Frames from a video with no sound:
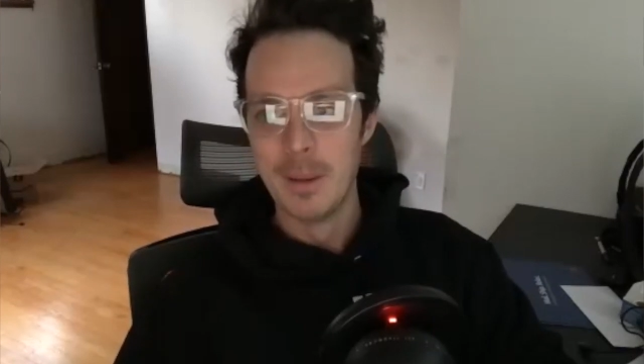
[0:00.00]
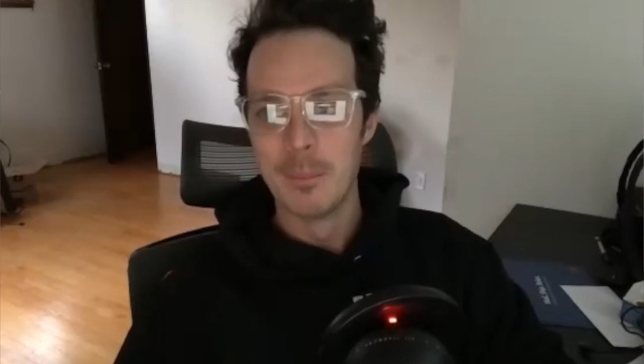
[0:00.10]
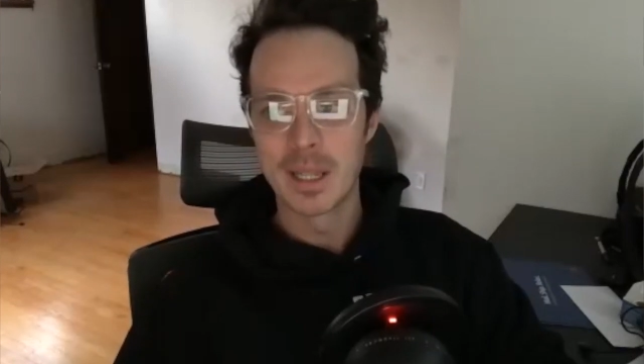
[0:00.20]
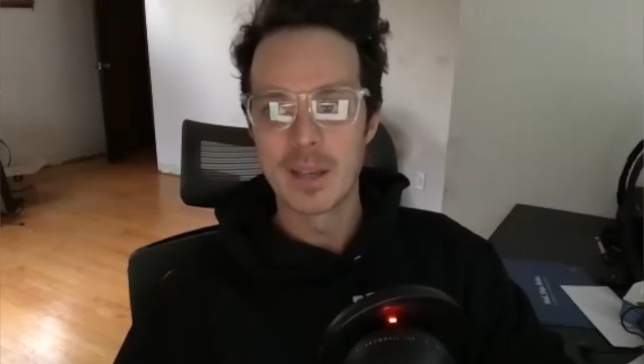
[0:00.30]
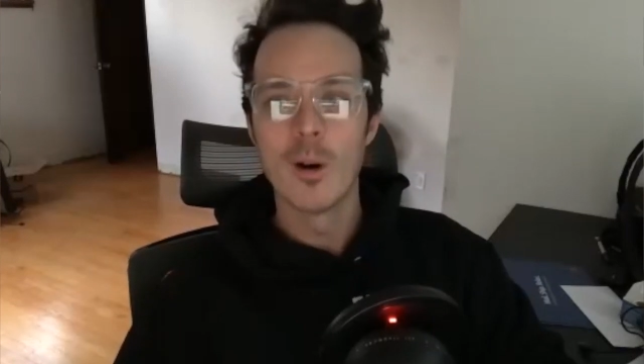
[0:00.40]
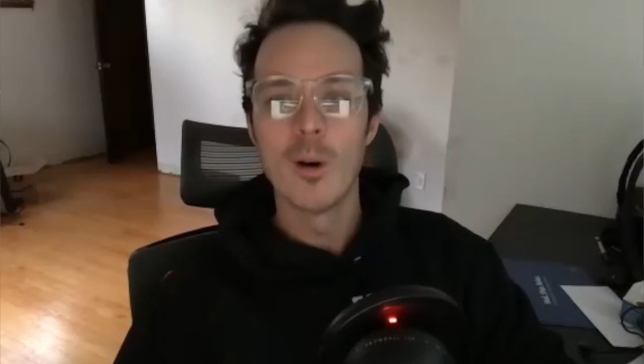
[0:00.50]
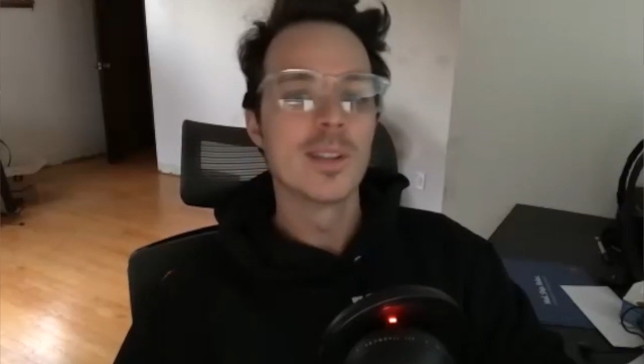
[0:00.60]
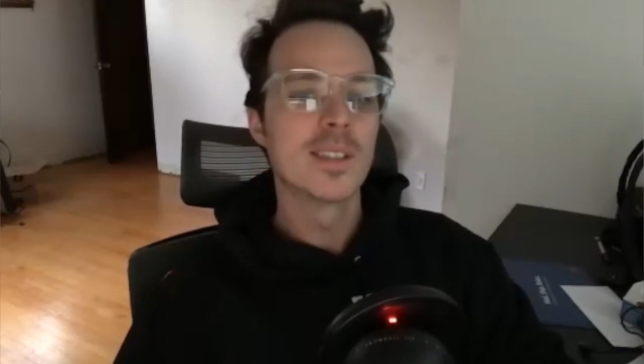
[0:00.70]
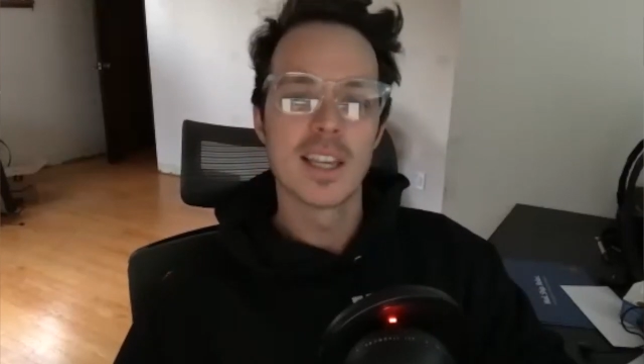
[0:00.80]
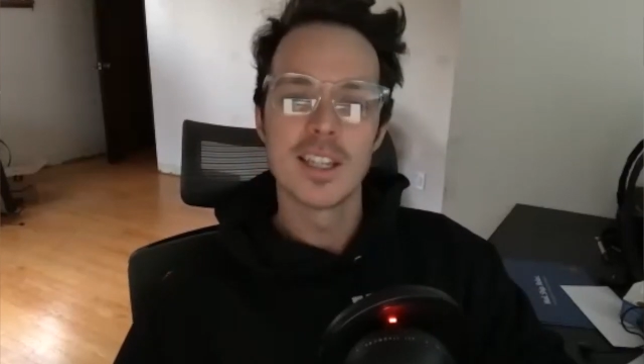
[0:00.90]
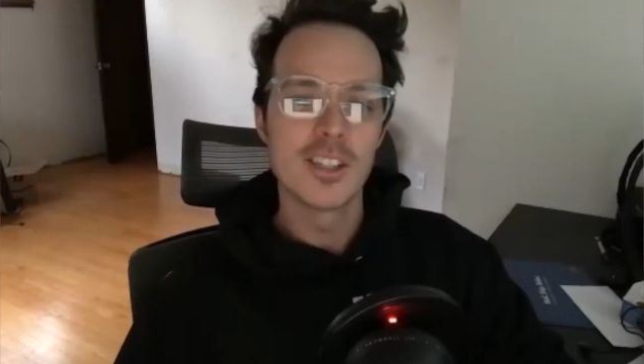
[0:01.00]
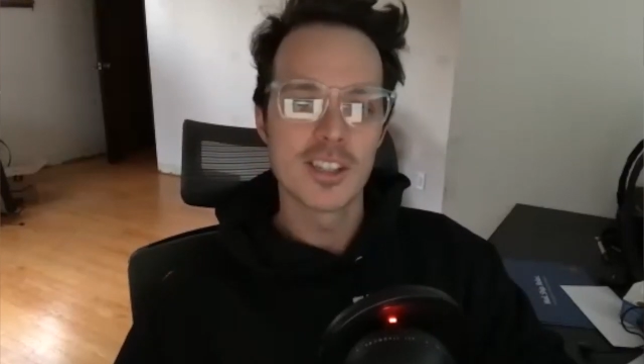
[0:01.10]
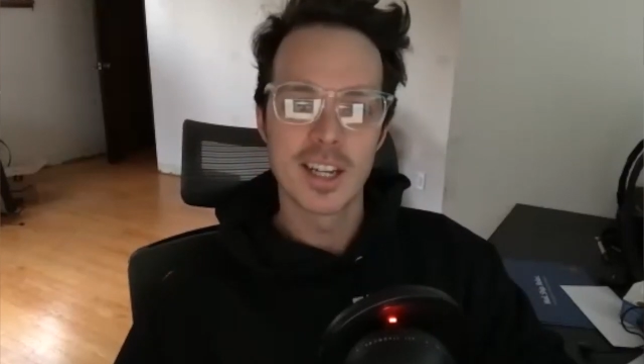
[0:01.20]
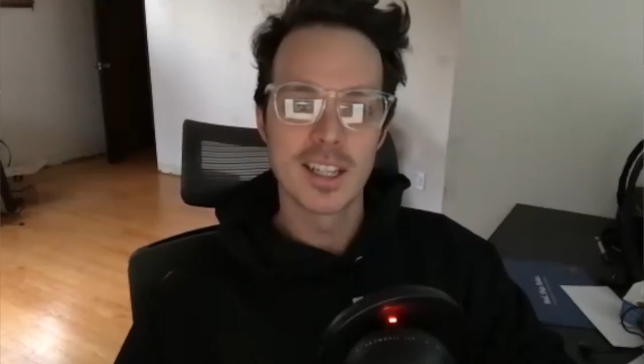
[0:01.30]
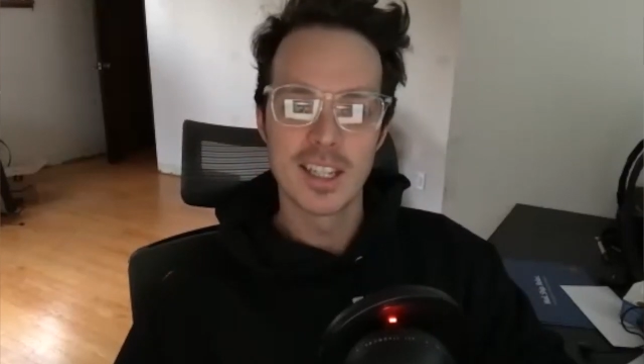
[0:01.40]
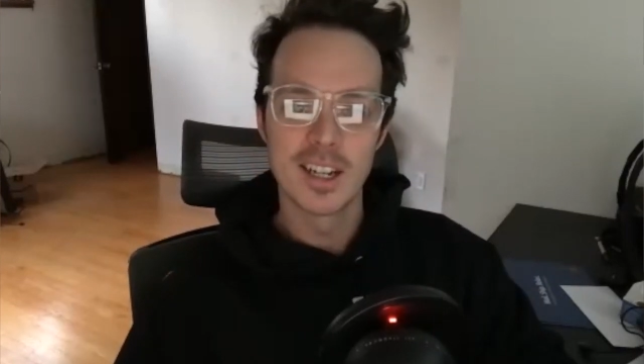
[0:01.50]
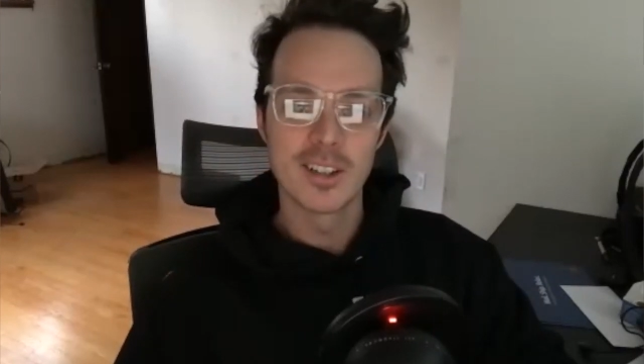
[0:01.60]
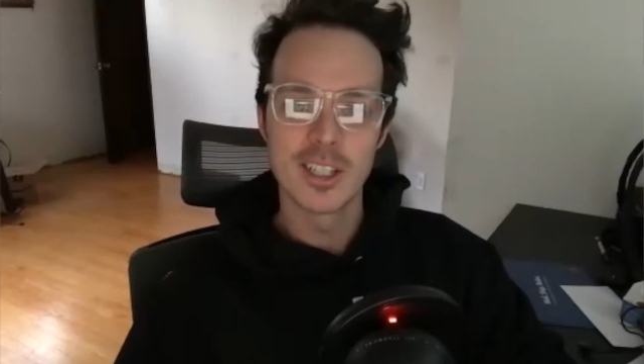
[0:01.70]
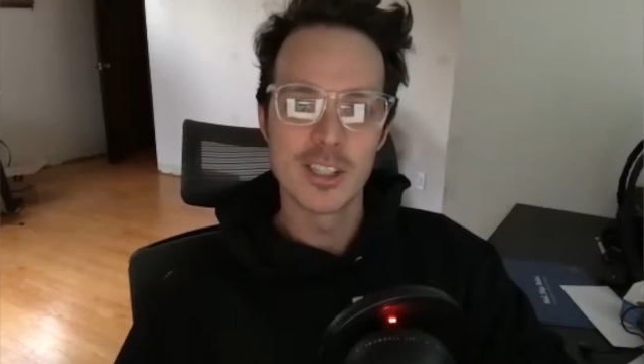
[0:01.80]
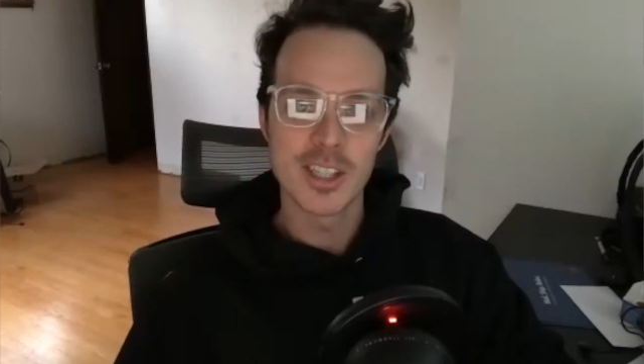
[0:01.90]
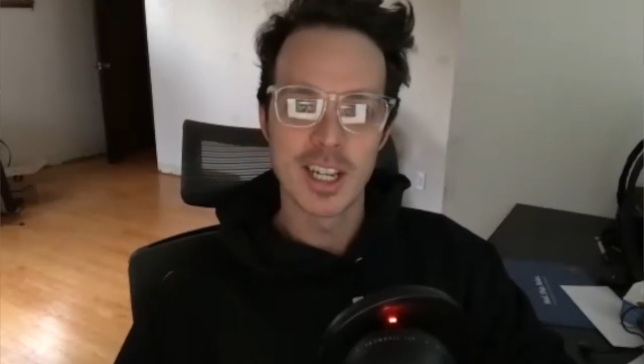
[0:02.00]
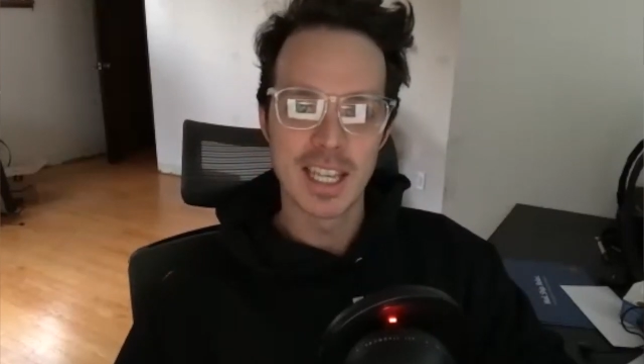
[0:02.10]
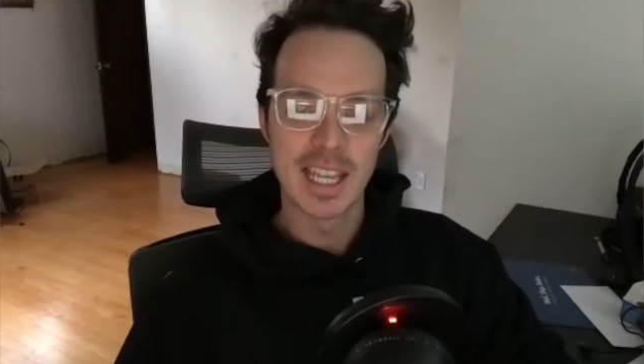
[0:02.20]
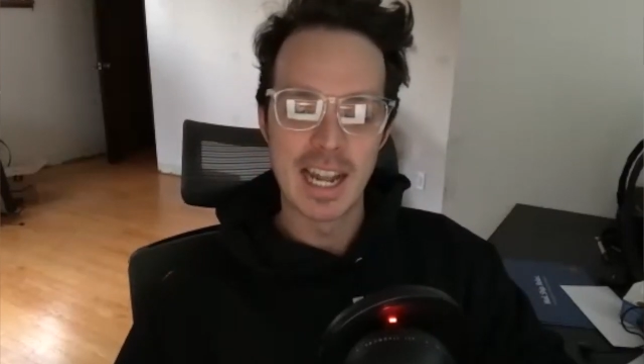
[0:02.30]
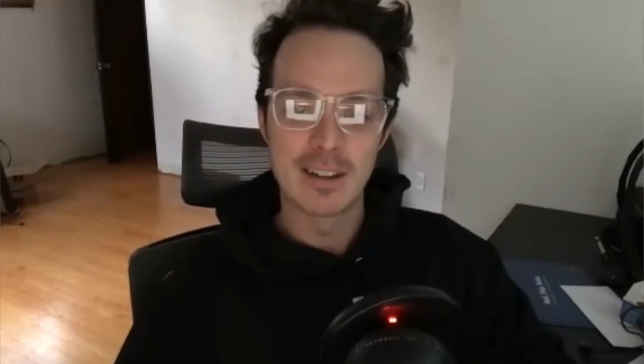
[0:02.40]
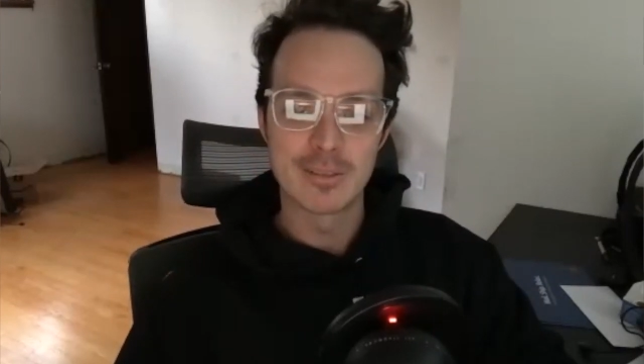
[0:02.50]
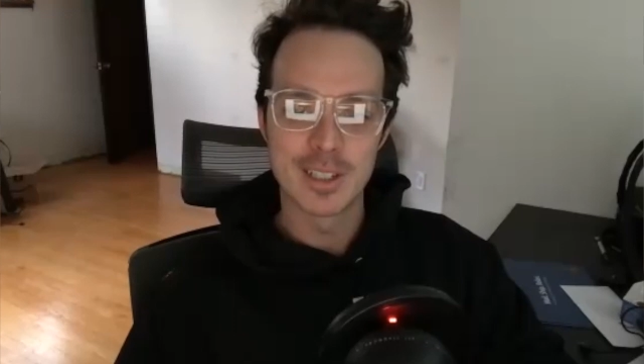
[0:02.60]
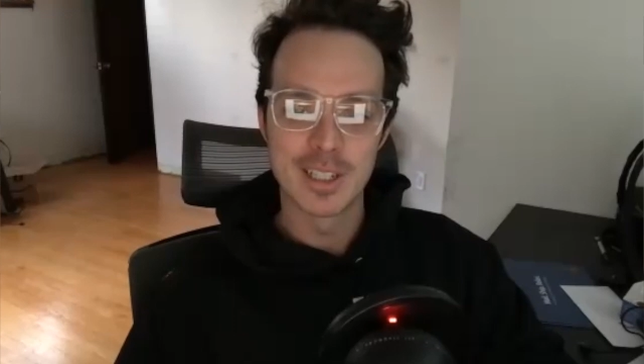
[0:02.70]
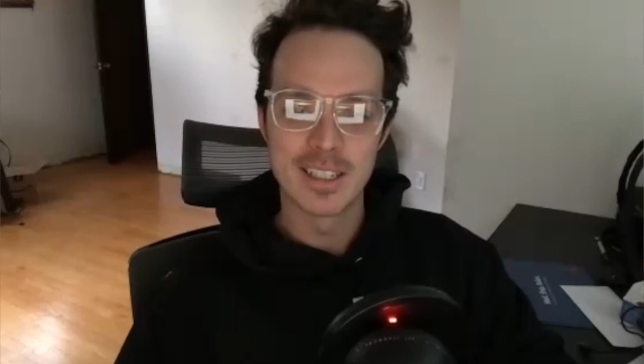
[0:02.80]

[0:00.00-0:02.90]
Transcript: but he'll always say, you just got to get after it.